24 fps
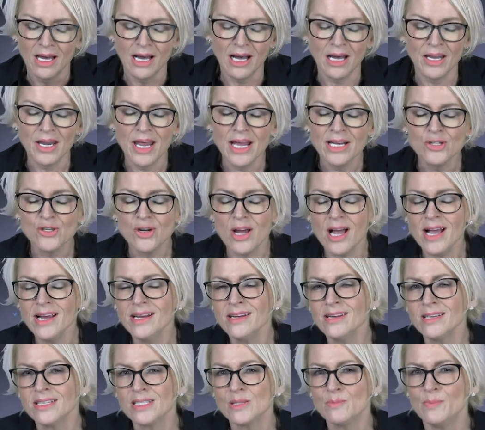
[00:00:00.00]
And I try
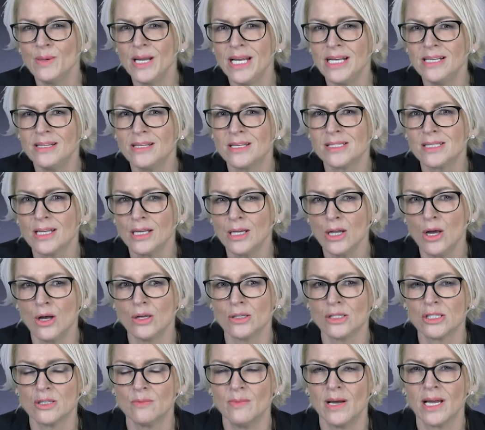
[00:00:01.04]
and explain this a
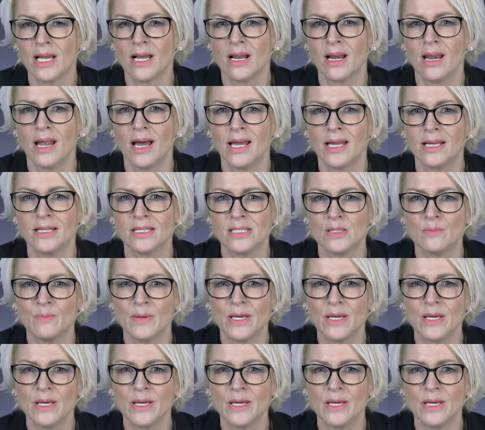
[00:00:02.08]
lot to my clients,